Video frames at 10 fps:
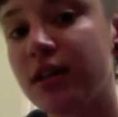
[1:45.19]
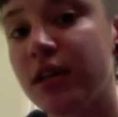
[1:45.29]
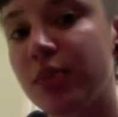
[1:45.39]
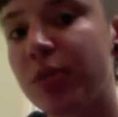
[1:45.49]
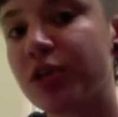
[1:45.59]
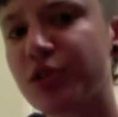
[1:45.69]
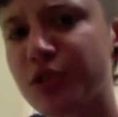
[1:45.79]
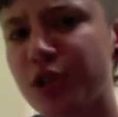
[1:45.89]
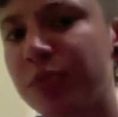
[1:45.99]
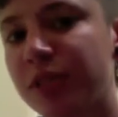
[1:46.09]
the personal
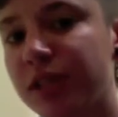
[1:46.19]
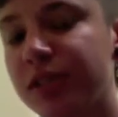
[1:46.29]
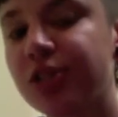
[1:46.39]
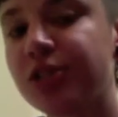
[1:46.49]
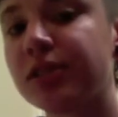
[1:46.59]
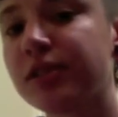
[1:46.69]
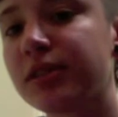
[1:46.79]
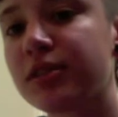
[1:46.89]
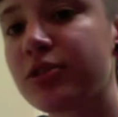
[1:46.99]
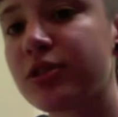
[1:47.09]
human condition,
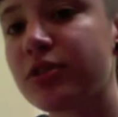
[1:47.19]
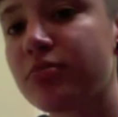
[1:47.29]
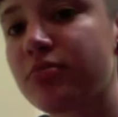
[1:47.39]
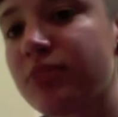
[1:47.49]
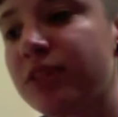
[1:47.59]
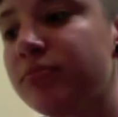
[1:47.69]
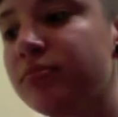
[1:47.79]
and just it